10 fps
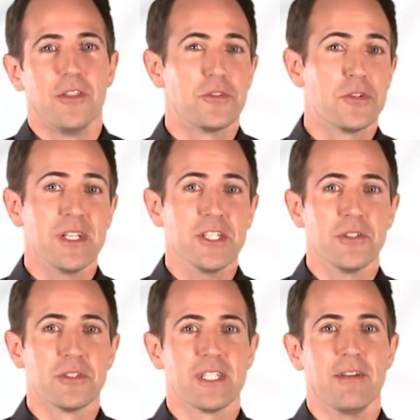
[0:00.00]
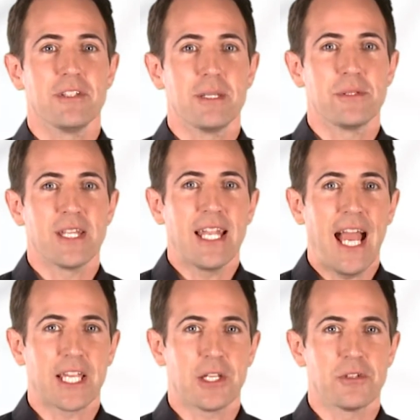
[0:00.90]
The traditional 70%
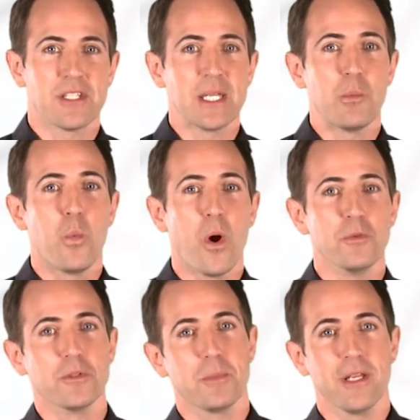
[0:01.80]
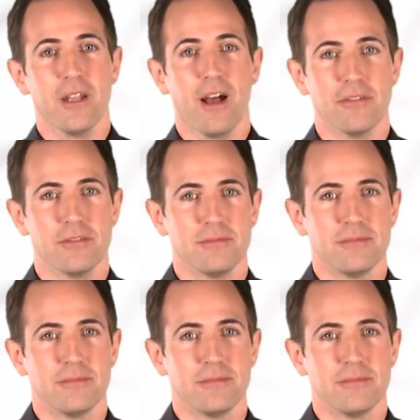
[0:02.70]
accuracy won't be enough.